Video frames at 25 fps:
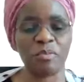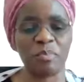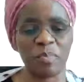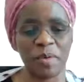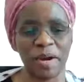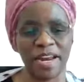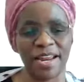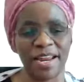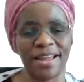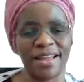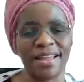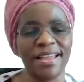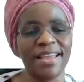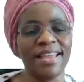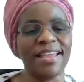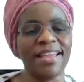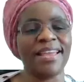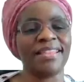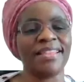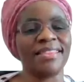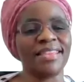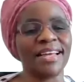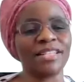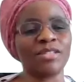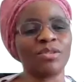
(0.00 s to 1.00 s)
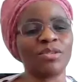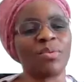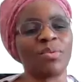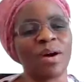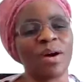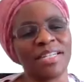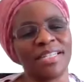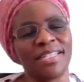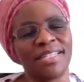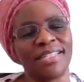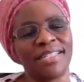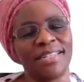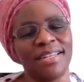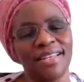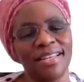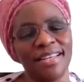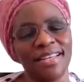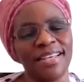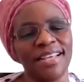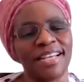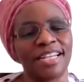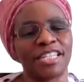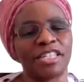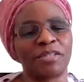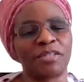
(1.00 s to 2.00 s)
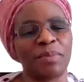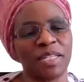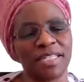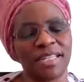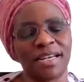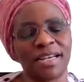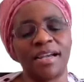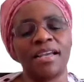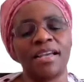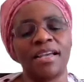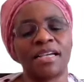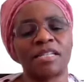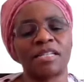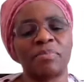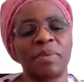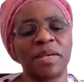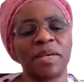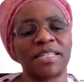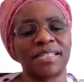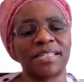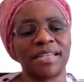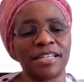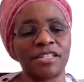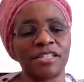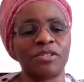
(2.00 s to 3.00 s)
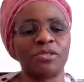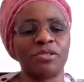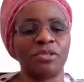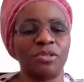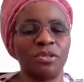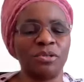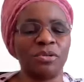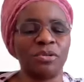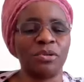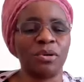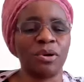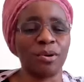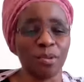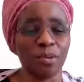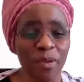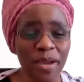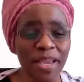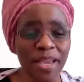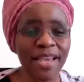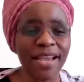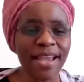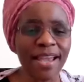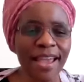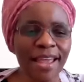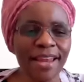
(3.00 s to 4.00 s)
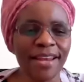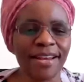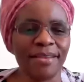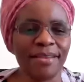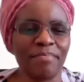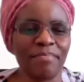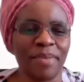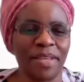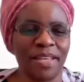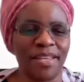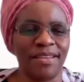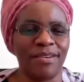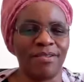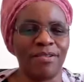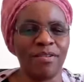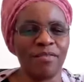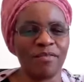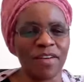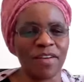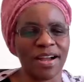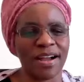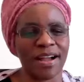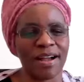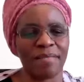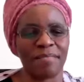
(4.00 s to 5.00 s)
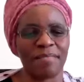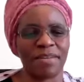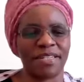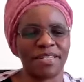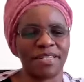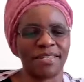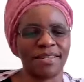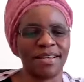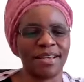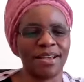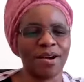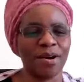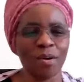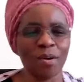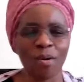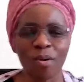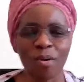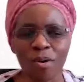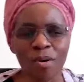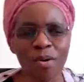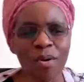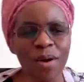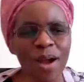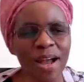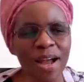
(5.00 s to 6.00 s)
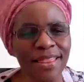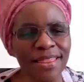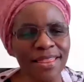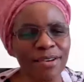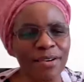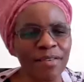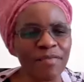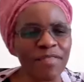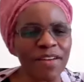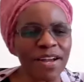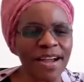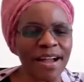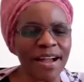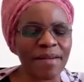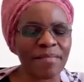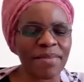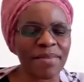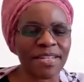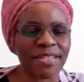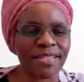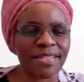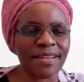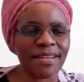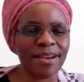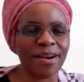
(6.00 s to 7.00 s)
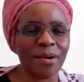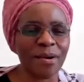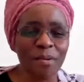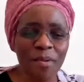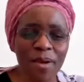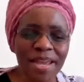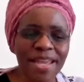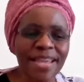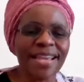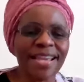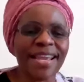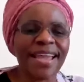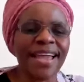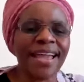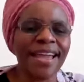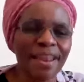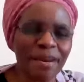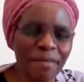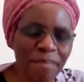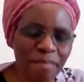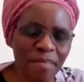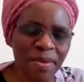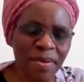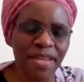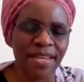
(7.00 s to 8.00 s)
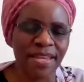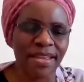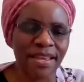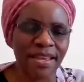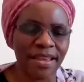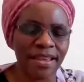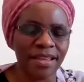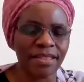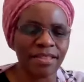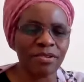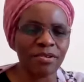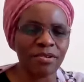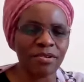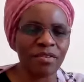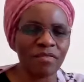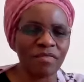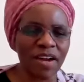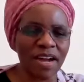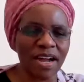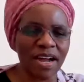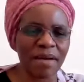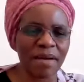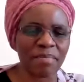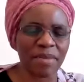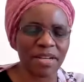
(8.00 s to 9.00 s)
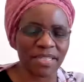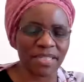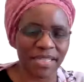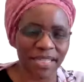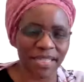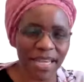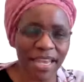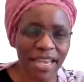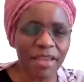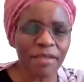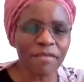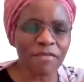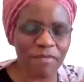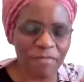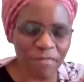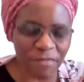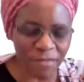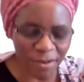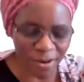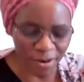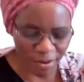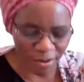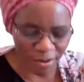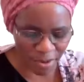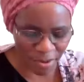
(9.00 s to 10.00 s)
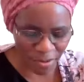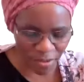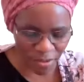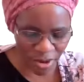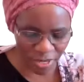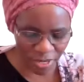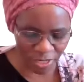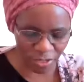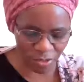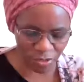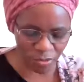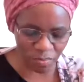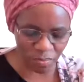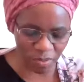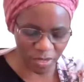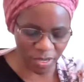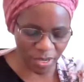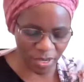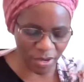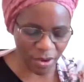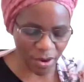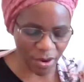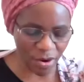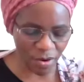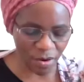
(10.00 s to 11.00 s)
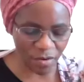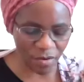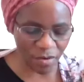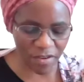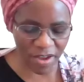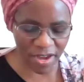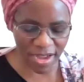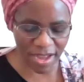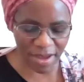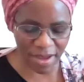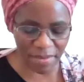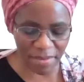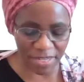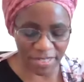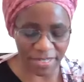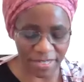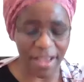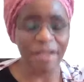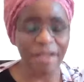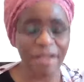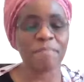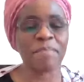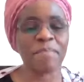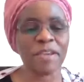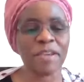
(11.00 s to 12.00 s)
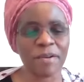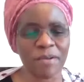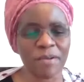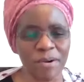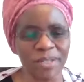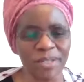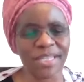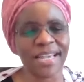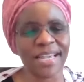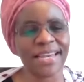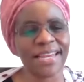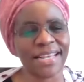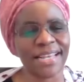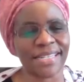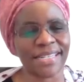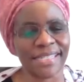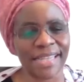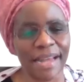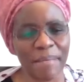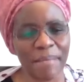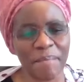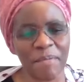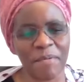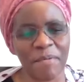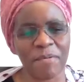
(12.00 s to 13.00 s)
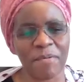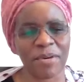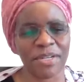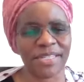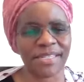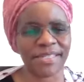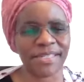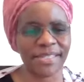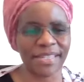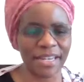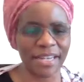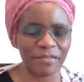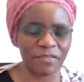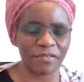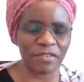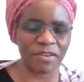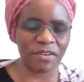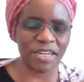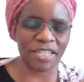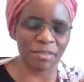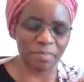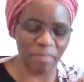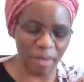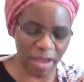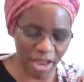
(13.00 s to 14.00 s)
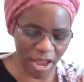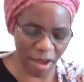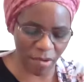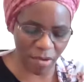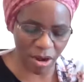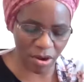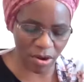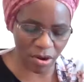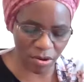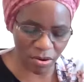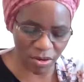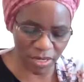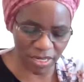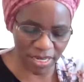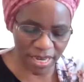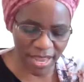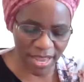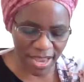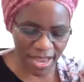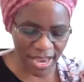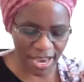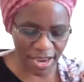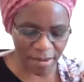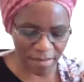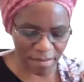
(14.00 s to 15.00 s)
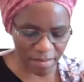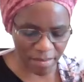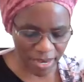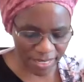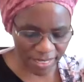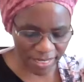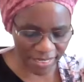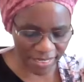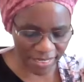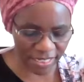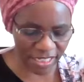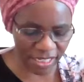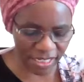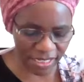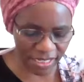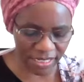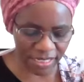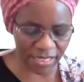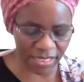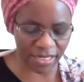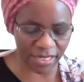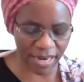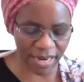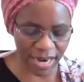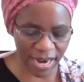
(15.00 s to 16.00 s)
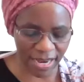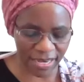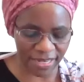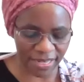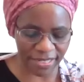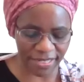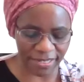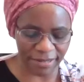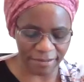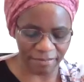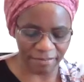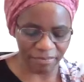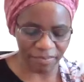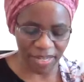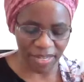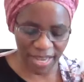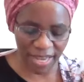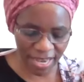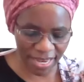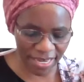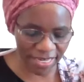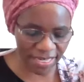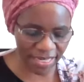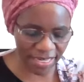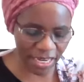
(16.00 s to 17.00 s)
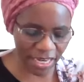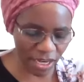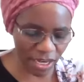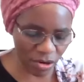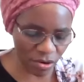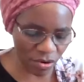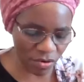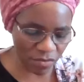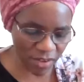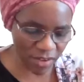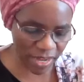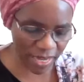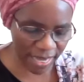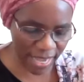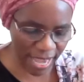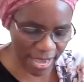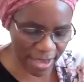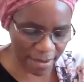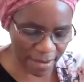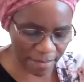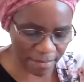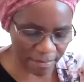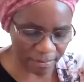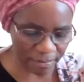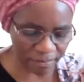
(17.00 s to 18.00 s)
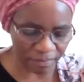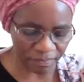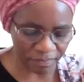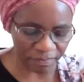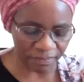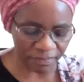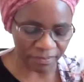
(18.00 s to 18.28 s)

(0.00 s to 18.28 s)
through prayer. And that's what he expects us to do. We can be overcomers. Who are the overcomers? We can be the overcomers if we want to be overcomers, because an example was set for us by our Lord and Master Jesus Christ, and he overcame.